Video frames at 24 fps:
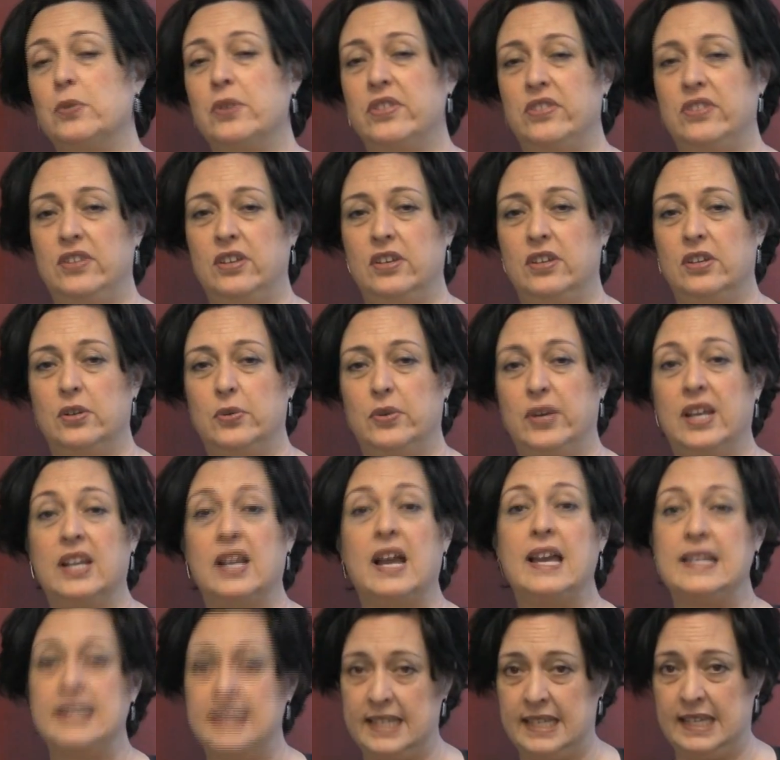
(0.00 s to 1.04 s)
with you an
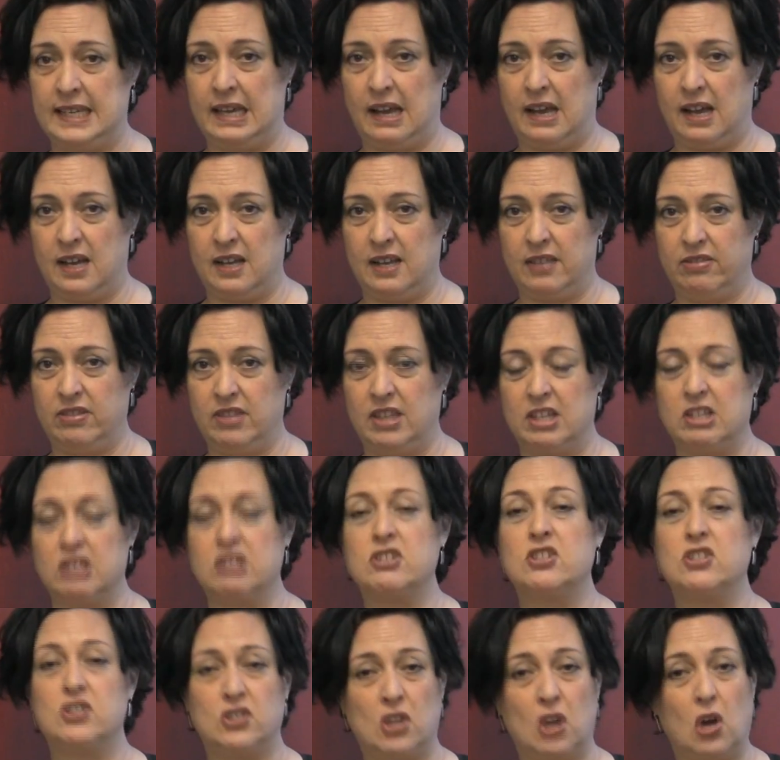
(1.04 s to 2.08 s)
idea that is
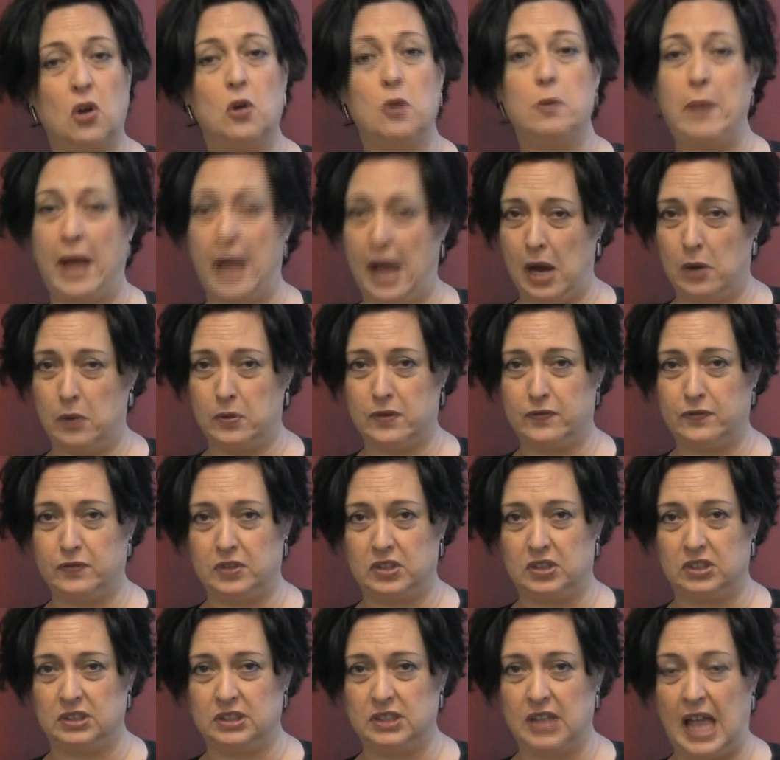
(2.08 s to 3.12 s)
so
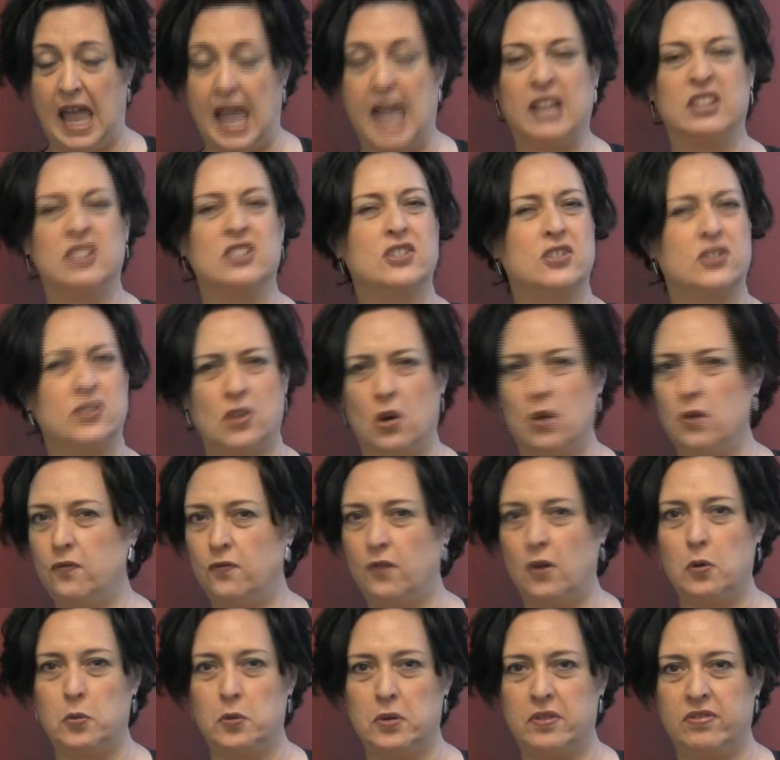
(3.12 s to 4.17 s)
powerful and so
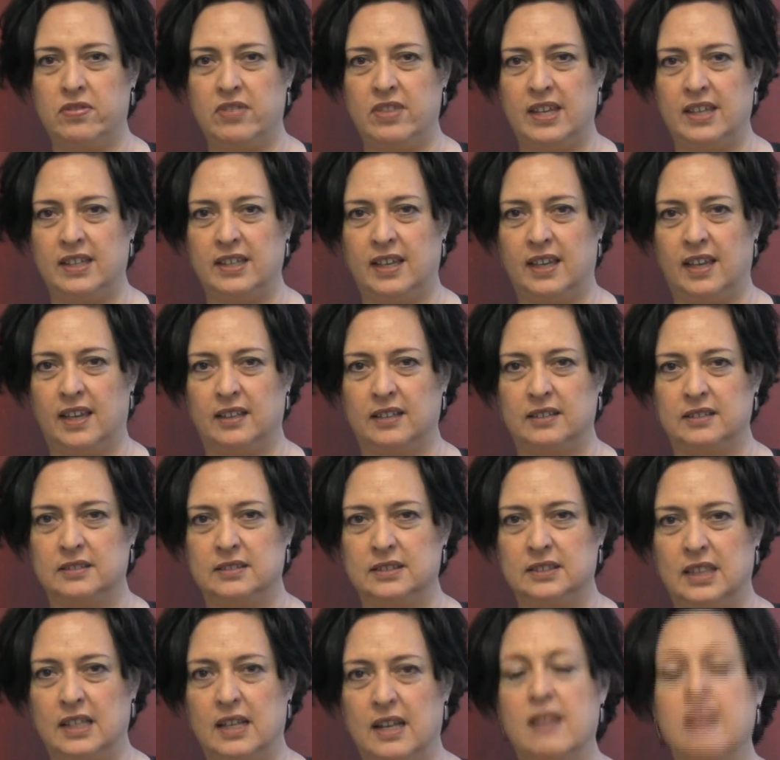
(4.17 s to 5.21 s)
forward-thinking
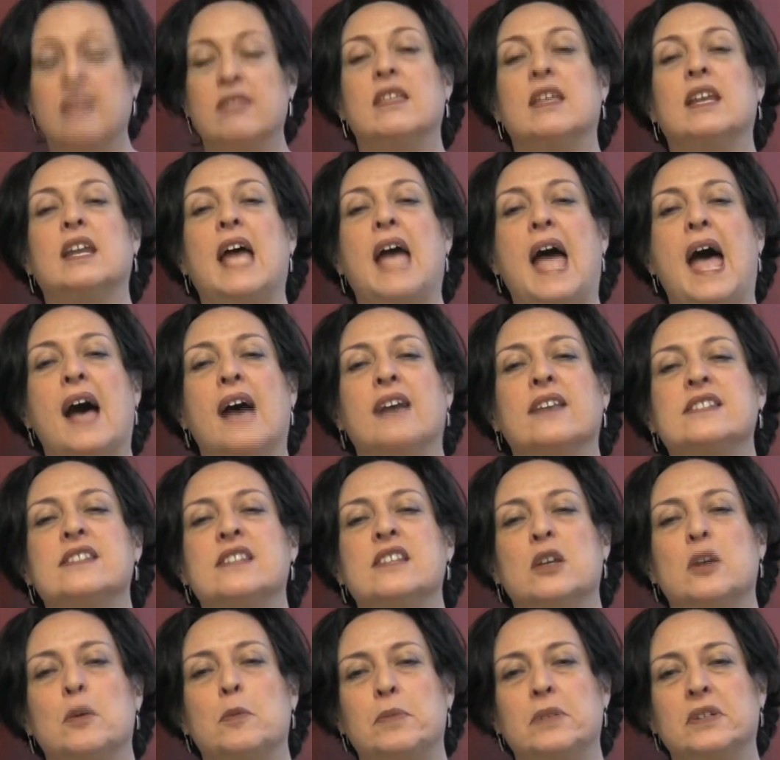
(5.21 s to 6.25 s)
that it has
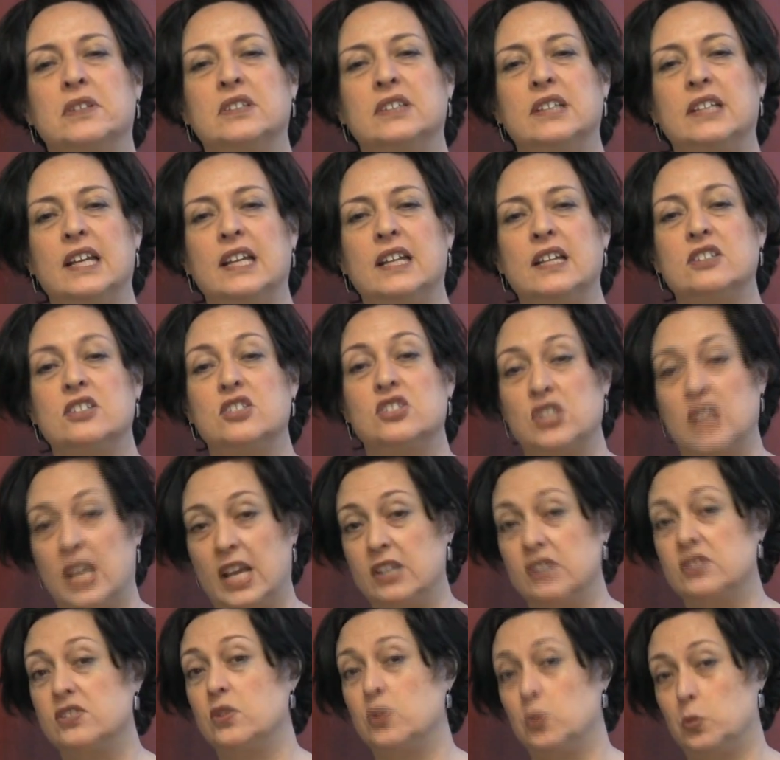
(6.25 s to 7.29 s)
the ability to
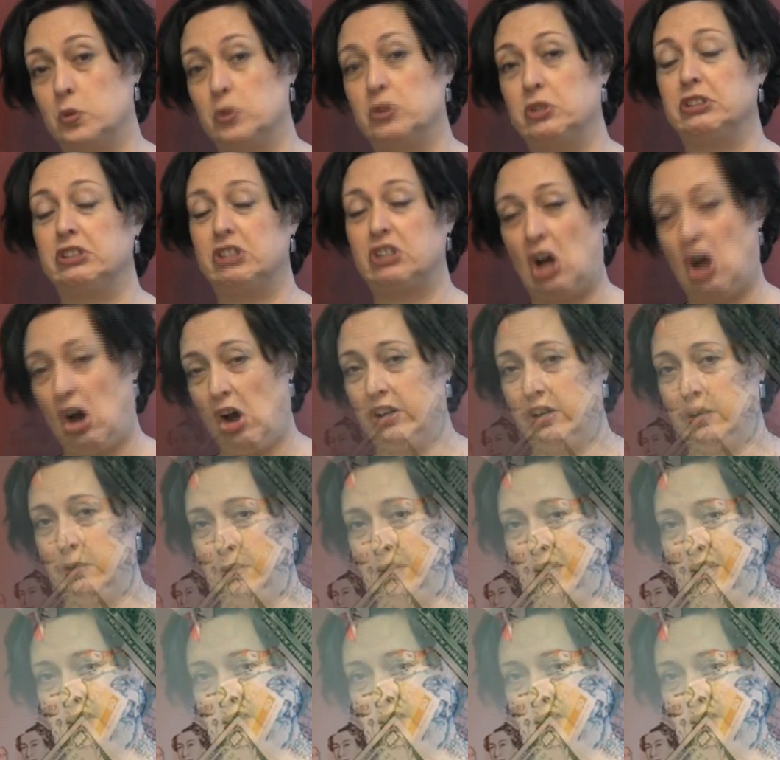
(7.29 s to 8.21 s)
change the world economy.